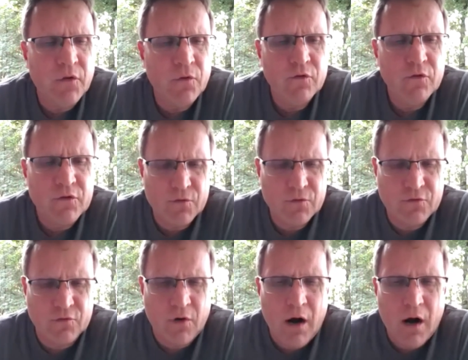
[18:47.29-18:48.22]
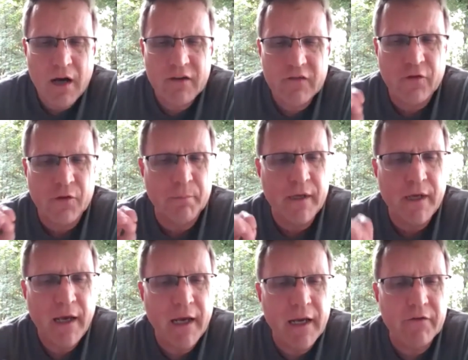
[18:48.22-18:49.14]
to, to drive the
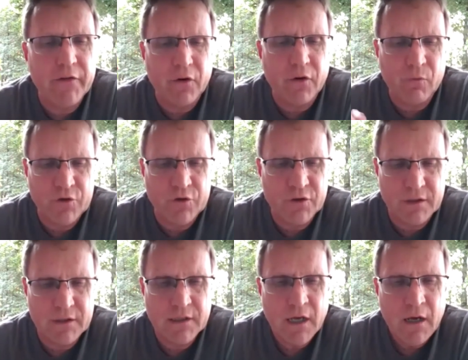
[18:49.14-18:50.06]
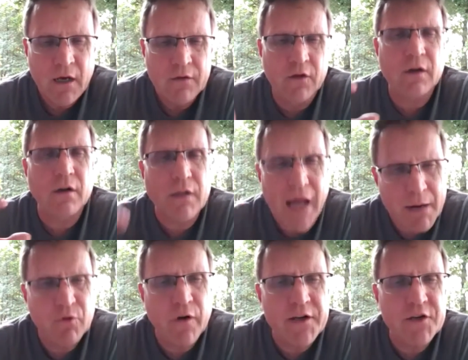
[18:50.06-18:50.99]
behavior, which is the
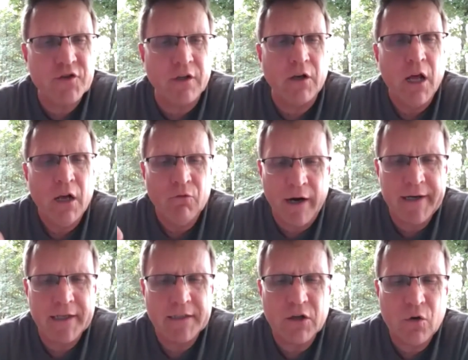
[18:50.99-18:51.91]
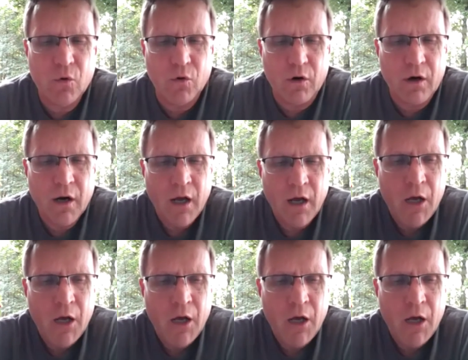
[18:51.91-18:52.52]
collaboration right at the core.